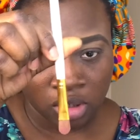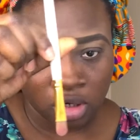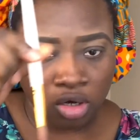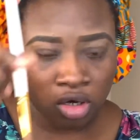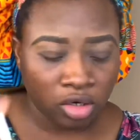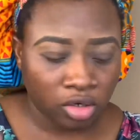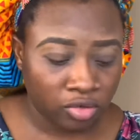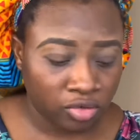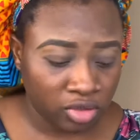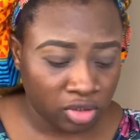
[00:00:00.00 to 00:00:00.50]

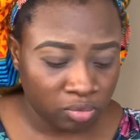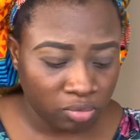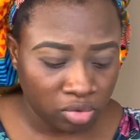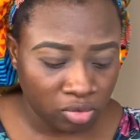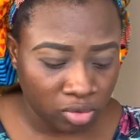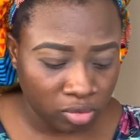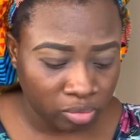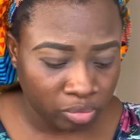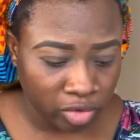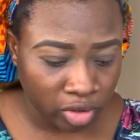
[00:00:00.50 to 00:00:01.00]
cut crease
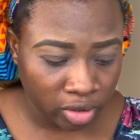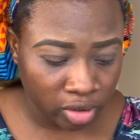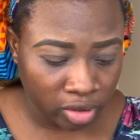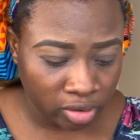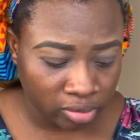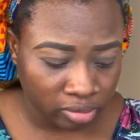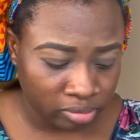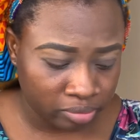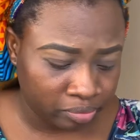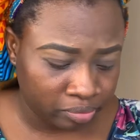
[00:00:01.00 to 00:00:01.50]

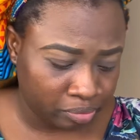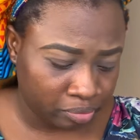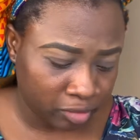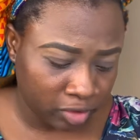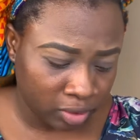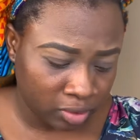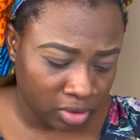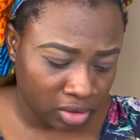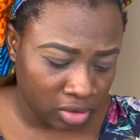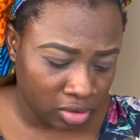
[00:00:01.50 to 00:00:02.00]

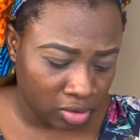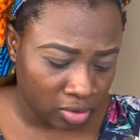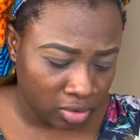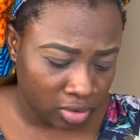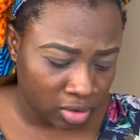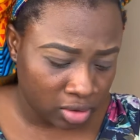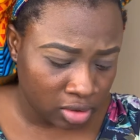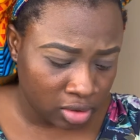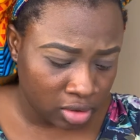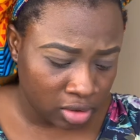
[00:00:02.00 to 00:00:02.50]
what's it called,
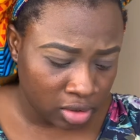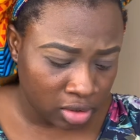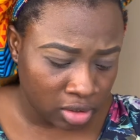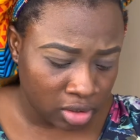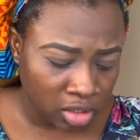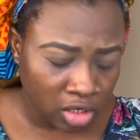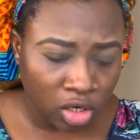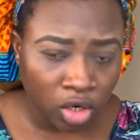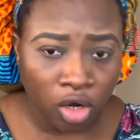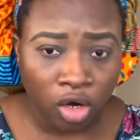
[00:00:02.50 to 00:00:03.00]

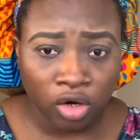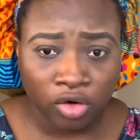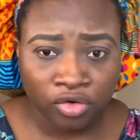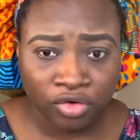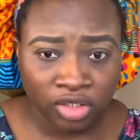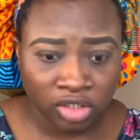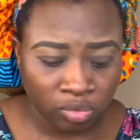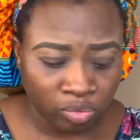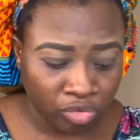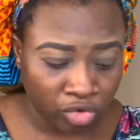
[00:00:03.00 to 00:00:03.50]
cut
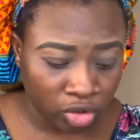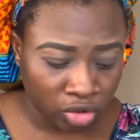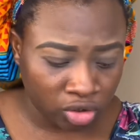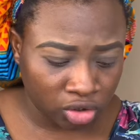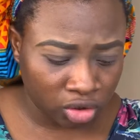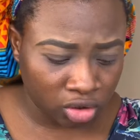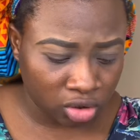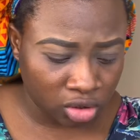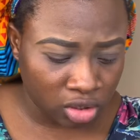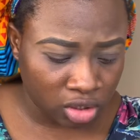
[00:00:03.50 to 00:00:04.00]
crease
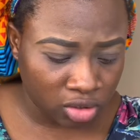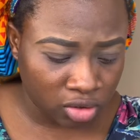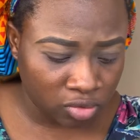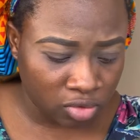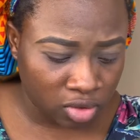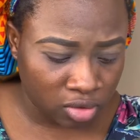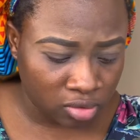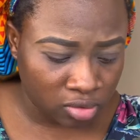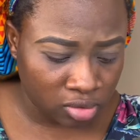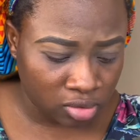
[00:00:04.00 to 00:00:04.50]
brush as
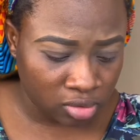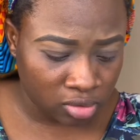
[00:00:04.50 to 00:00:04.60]
well.